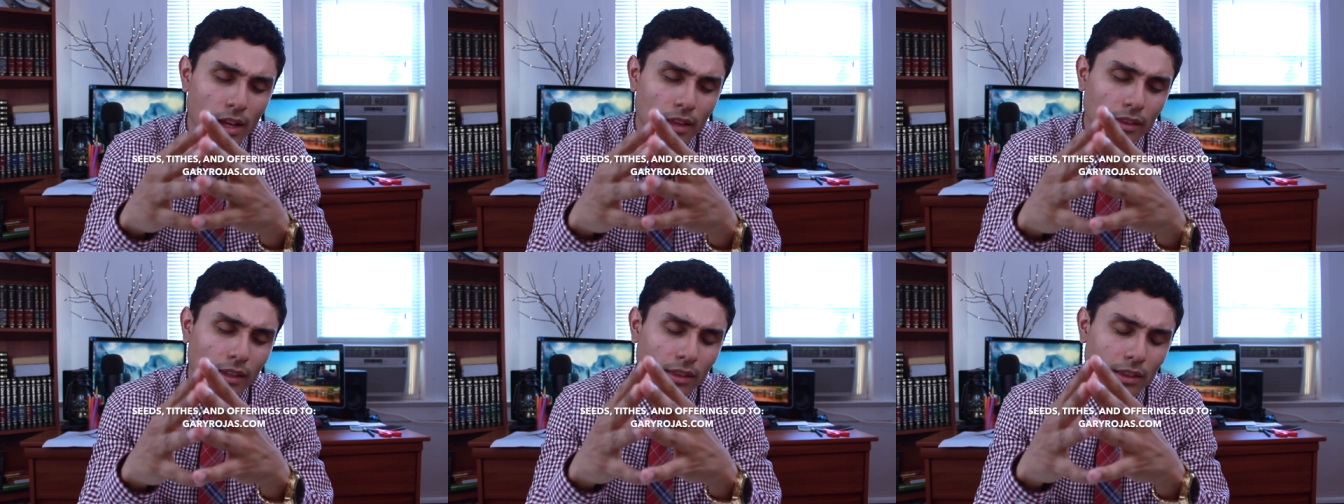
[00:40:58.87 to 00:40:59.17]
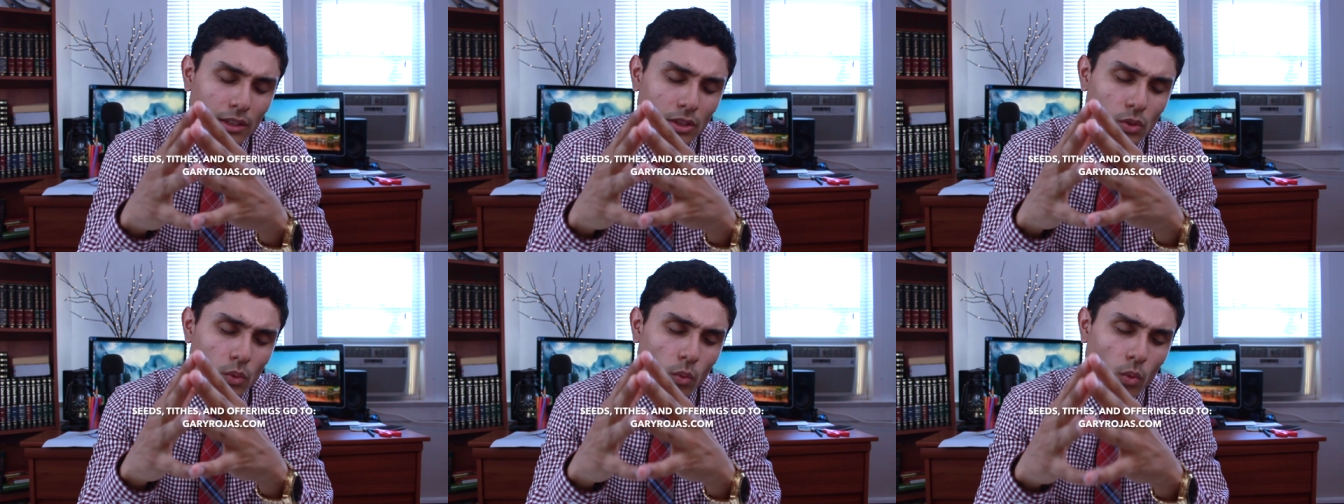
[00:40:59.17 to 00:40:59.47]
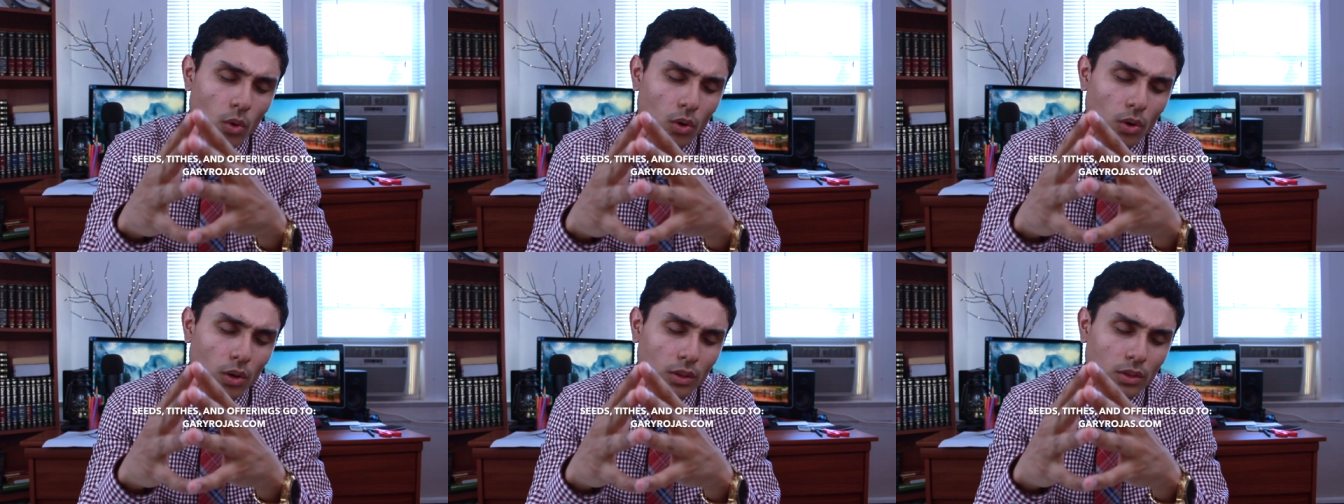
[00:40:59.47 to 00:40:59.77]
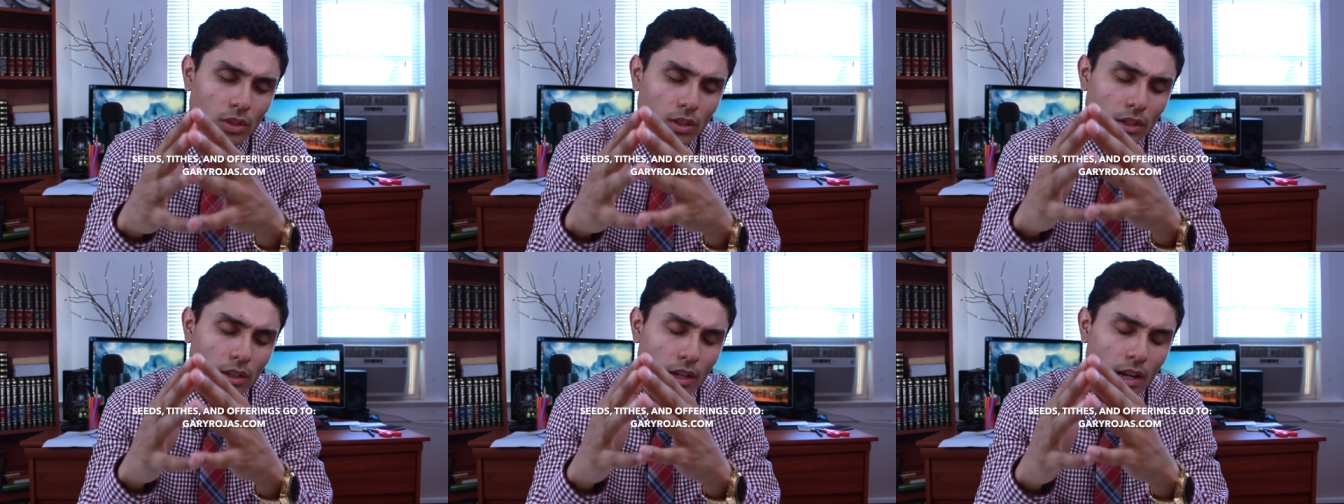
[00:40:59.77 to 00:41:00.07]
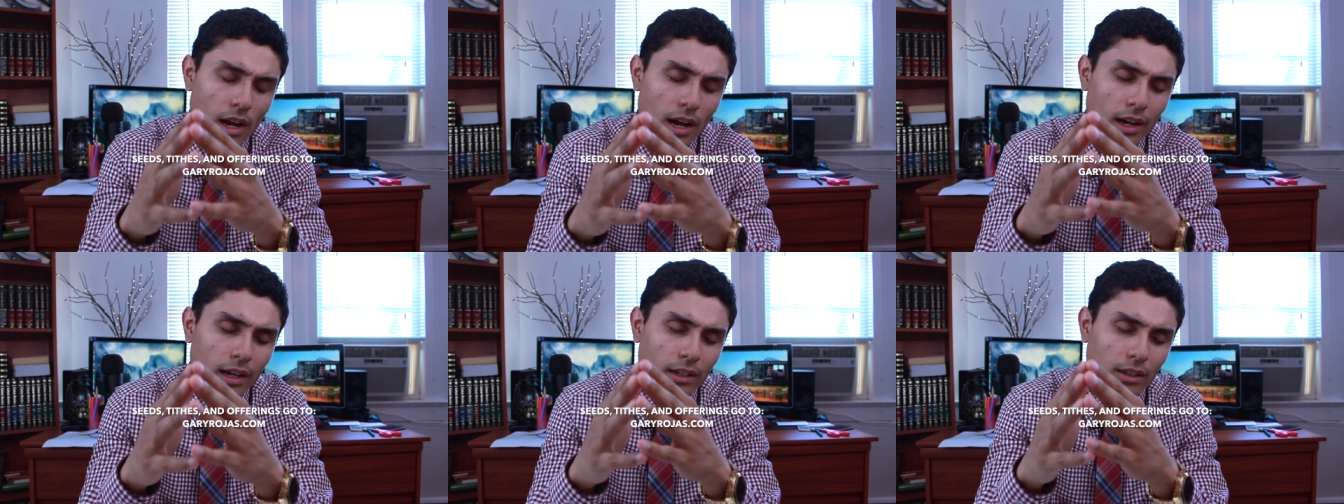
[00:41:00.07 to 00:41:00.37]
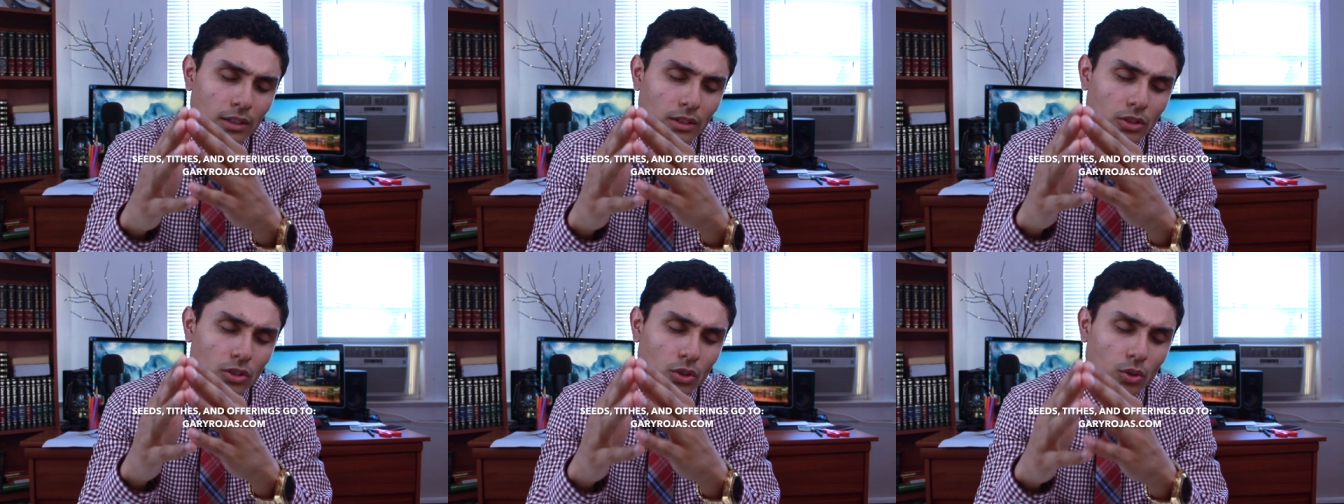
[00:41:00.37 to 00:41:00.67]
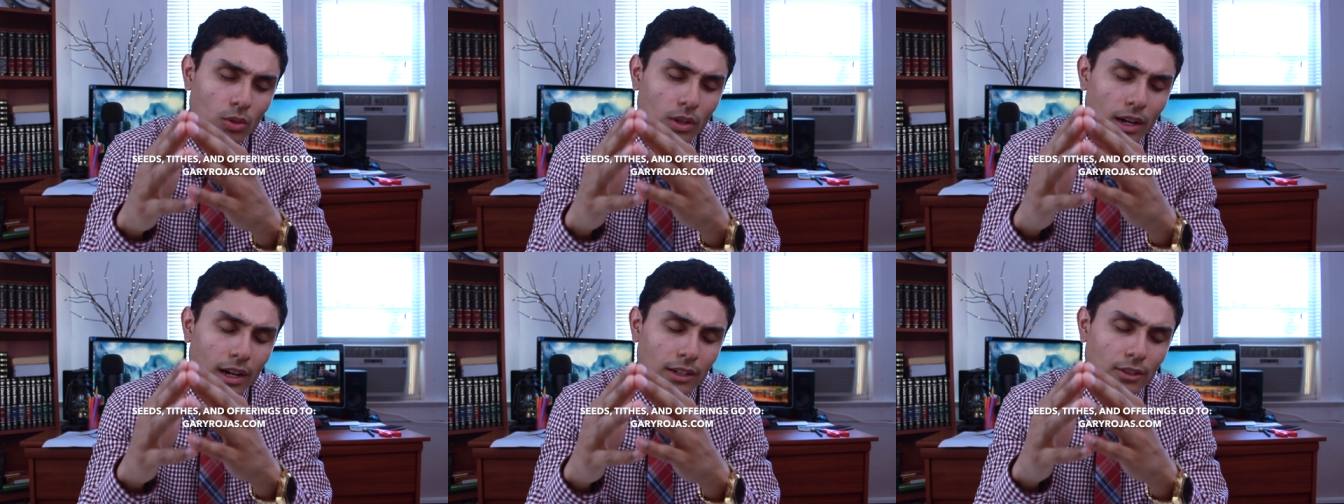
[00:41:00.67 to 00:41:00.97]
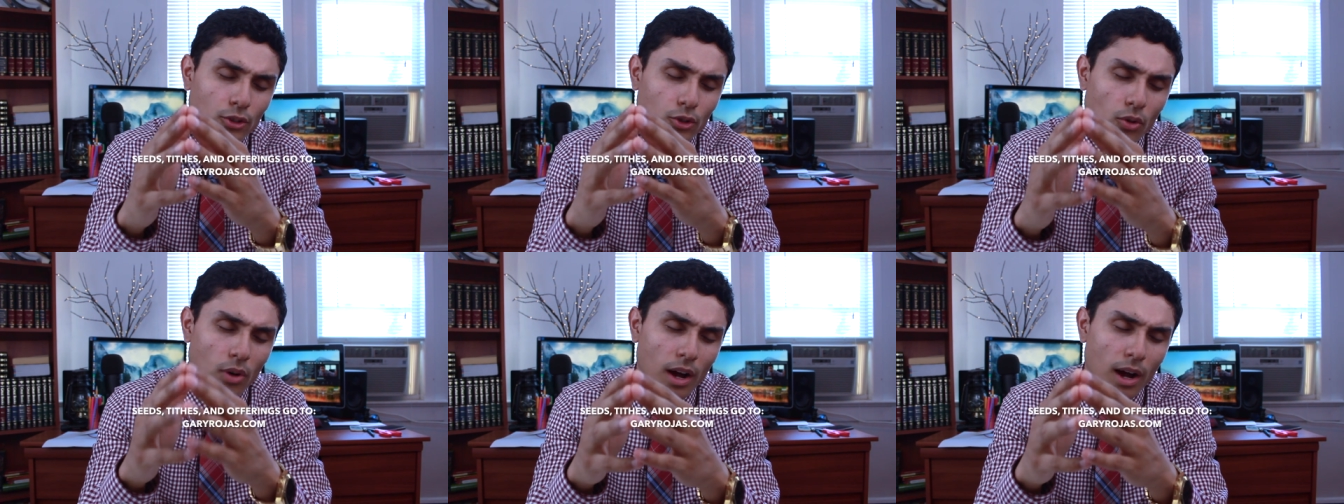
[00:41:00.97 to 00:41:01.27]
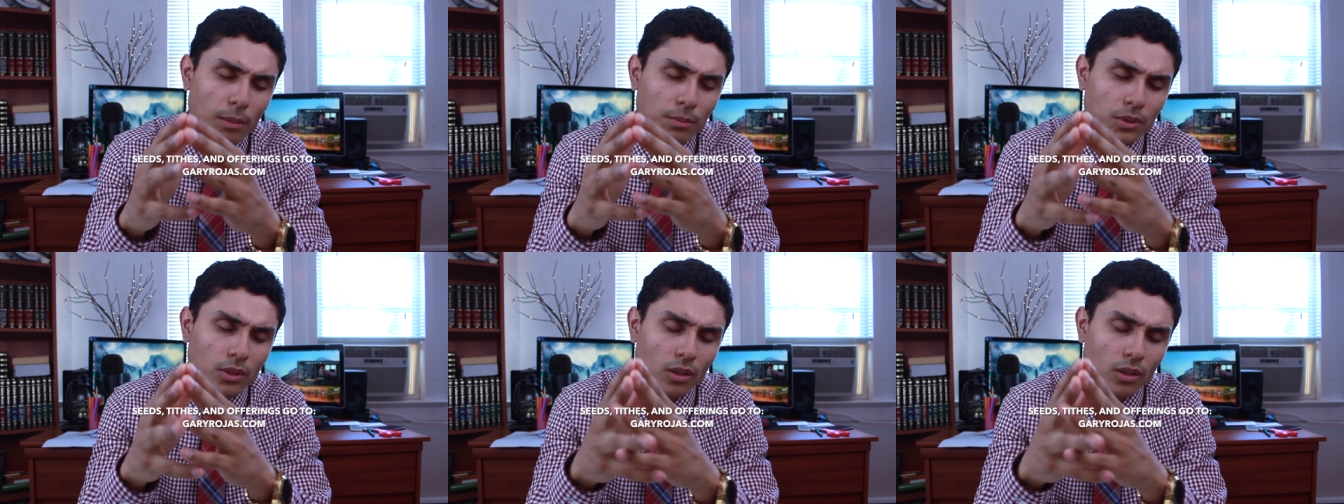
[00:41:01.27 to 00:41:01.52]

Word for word: that these words not do not drop